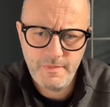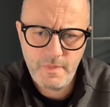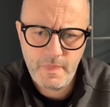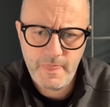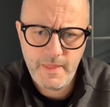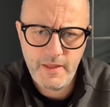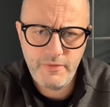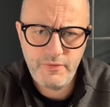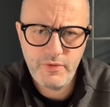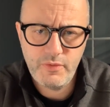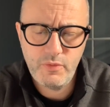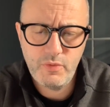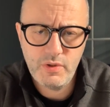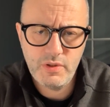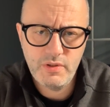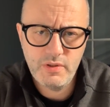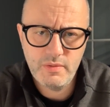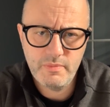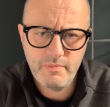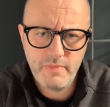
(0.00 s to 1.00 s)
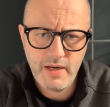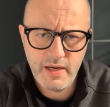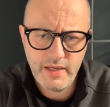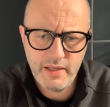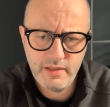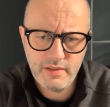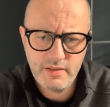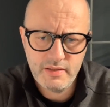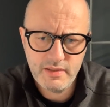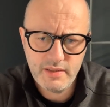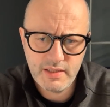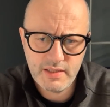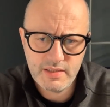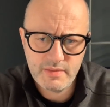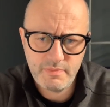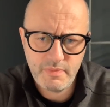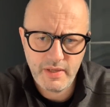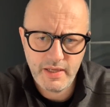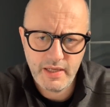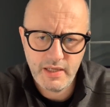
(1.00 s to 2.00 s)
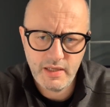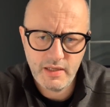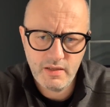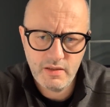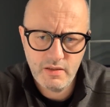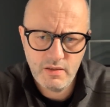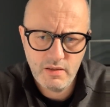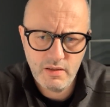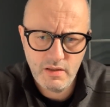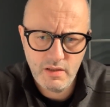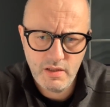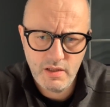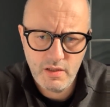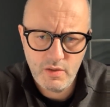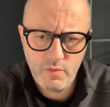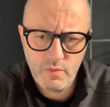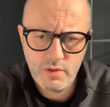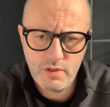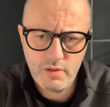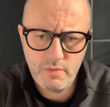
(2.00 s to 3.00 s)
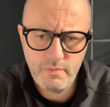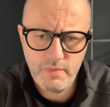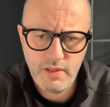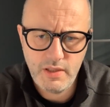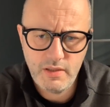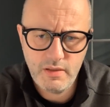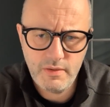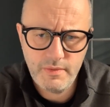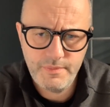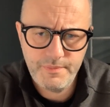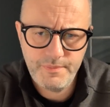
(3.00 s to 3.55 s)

If you wouldn't mind explaining. What do you mean?